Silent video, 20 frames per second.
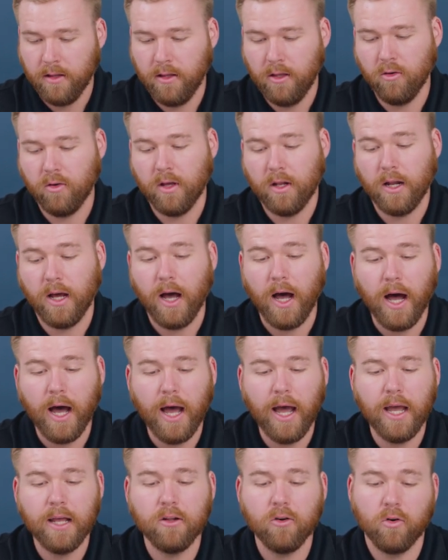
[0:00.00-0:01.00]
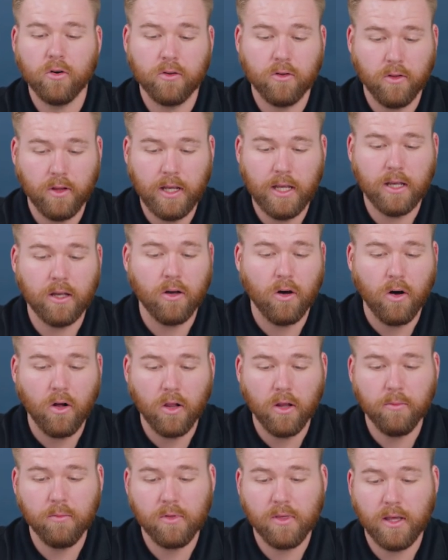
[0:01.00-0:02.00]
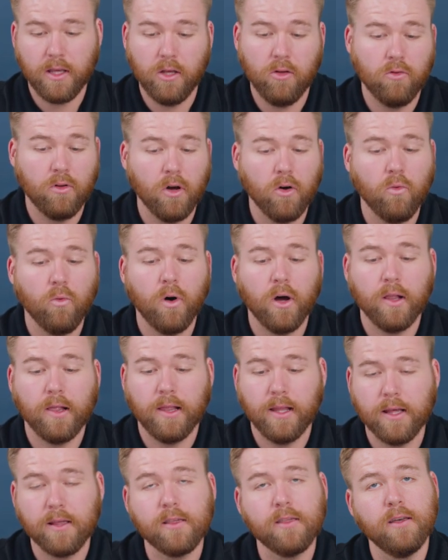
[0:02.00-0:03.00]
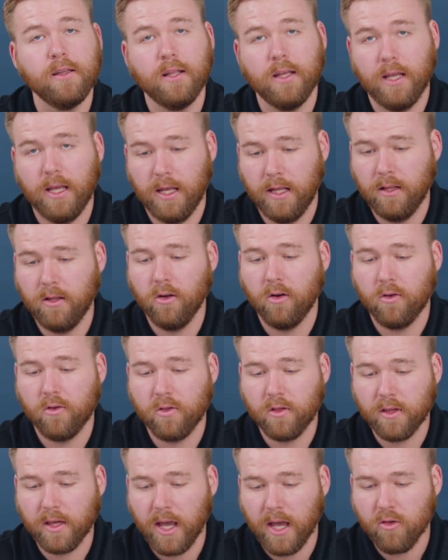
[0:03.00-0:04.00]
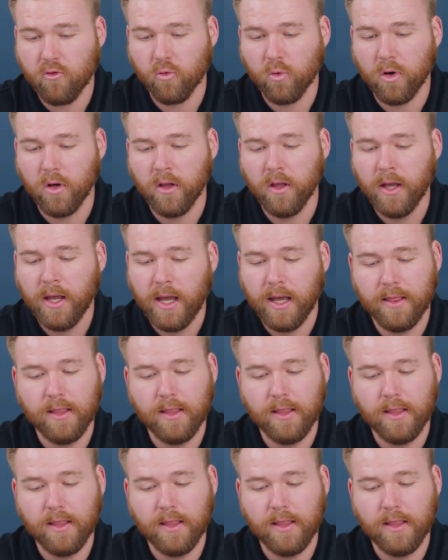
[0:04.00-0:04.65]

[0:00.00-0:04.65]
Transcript: you can hide or delete columns that you don't want listed in your schedule,